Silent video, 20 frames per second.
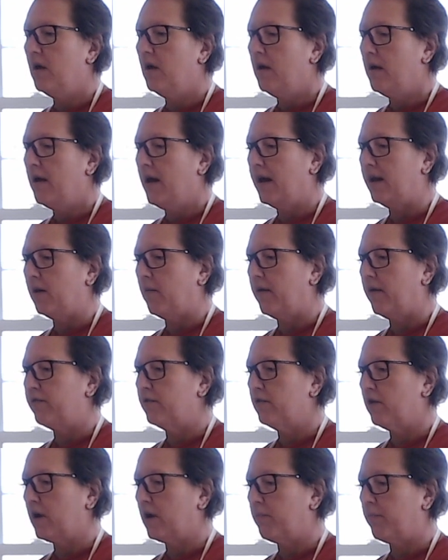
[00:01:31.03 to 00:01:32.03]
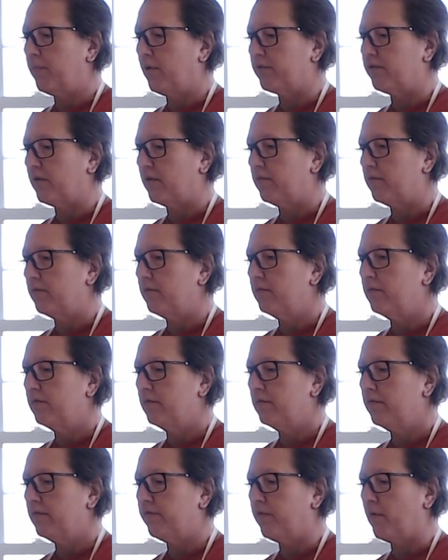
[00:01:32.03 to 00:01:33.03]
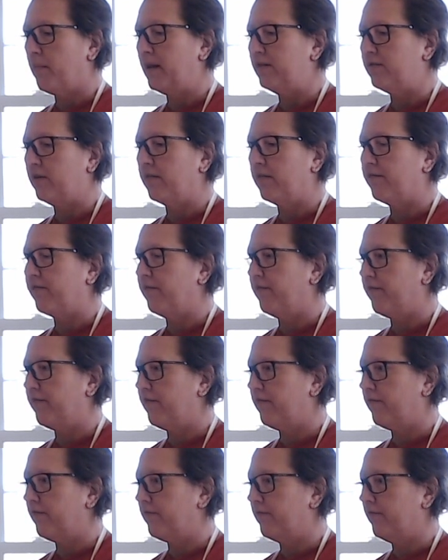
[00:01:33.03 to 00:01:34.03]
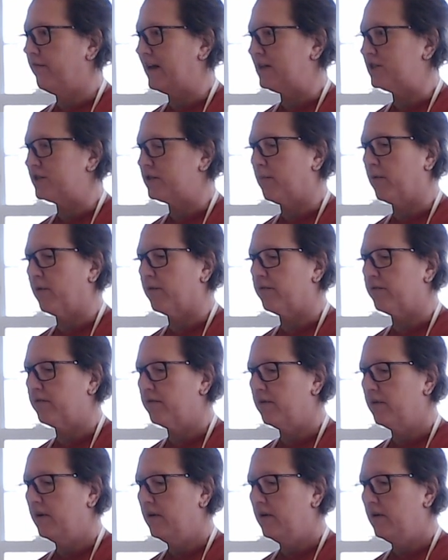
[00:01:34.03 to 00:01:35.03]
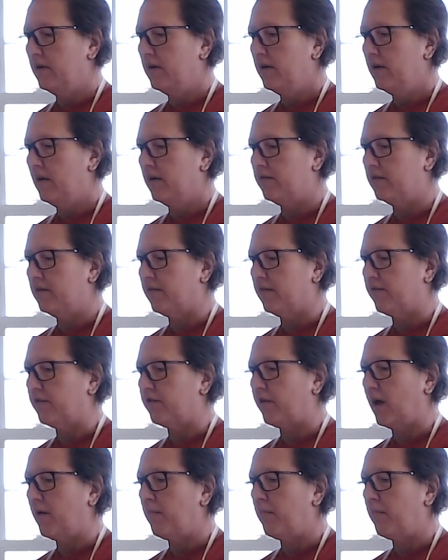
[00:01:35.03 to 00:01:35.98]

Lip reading: Anyway, if you look up books on fermenting vegetables, it's a different type.